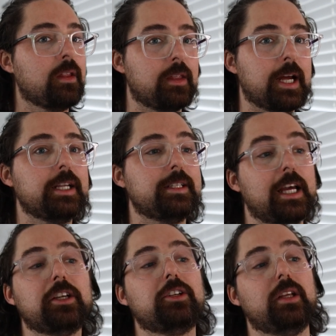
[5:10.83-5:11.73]
That is
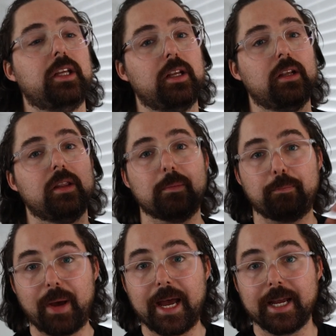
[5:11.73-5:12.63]
actually the
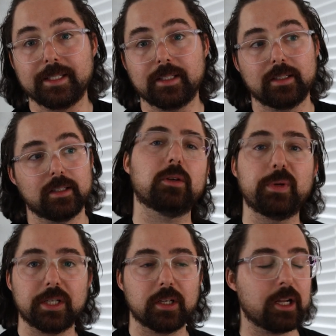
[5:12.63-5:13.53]
bass. So I
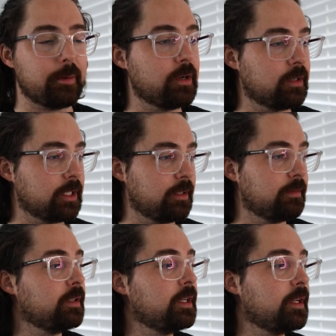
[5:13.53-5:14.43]
pitched it up an
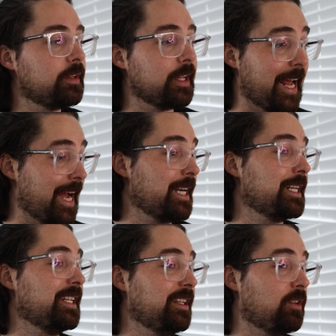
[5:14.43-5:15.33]
octave, then
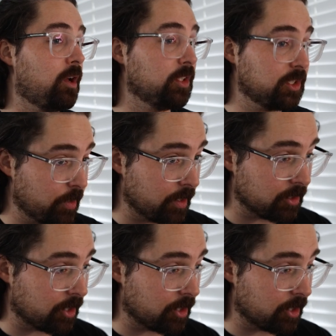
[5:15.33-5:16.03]
added little altar boy on